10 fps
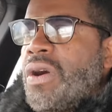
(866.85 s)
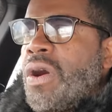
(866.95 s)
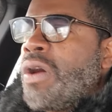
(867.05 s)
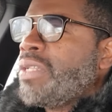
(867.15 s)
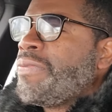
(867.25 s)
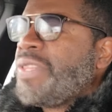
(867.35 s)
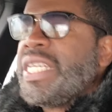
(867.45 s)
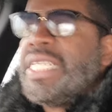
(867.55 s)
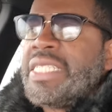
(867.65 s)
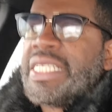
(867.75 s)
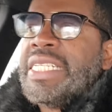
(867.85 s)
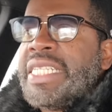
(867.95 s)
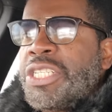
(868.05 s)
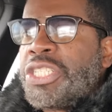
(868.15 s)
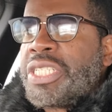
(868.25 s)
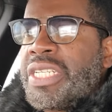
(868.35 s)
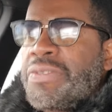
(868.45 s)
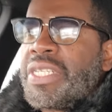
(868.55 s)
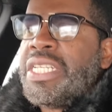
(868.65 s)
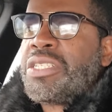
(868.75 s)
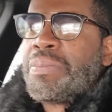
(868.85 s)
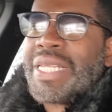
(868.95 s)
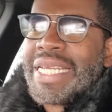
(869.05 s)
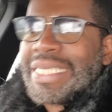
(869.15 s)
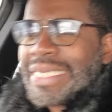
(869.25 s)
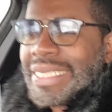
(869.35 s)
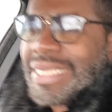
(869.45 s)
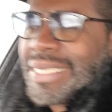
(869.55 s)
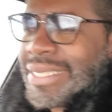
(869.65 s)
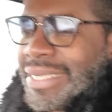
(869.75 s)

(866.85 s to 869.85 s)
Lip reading: all of these initiatives into place.